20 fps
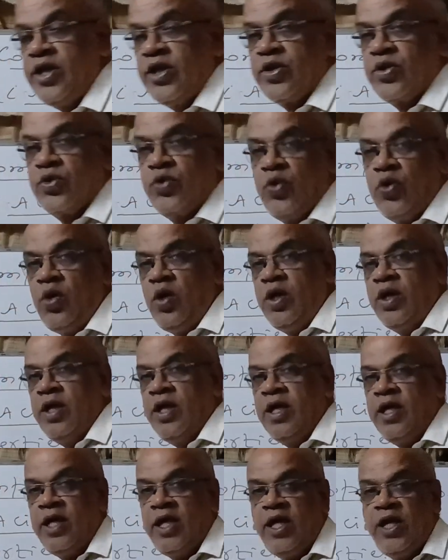is cold,
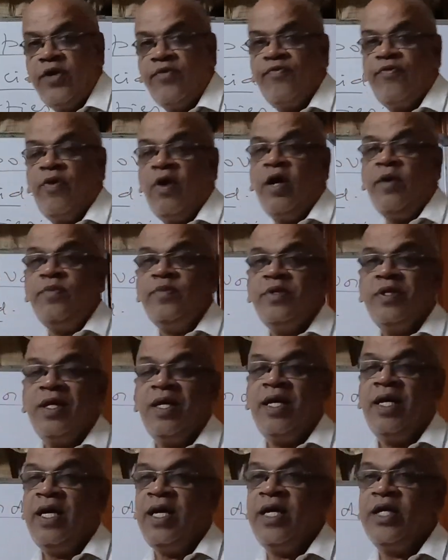it forms
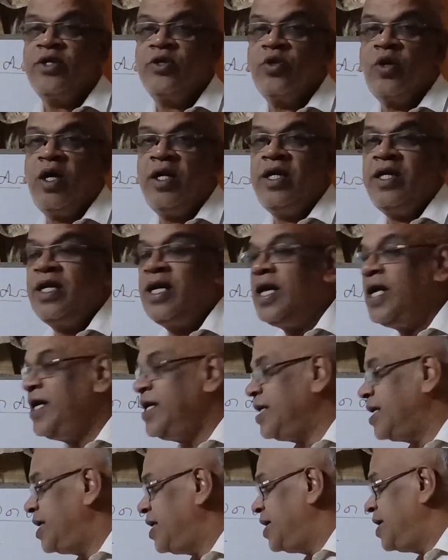a solid
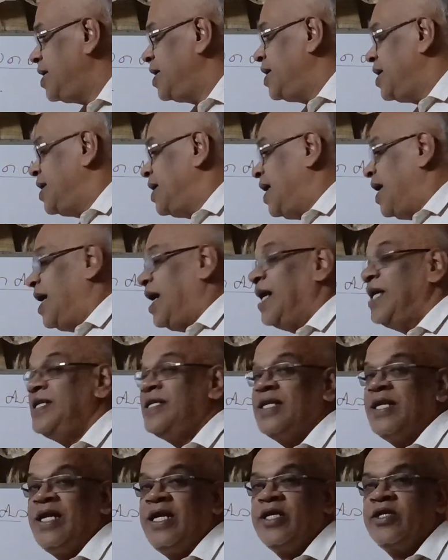like
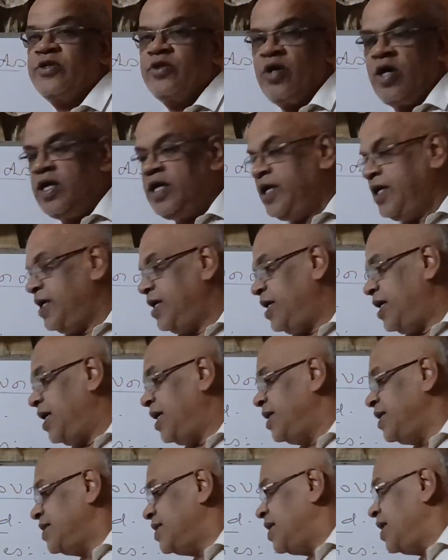ice-like solid.
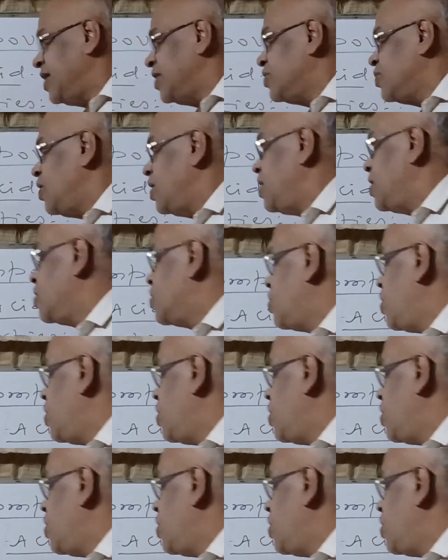Ice-like solid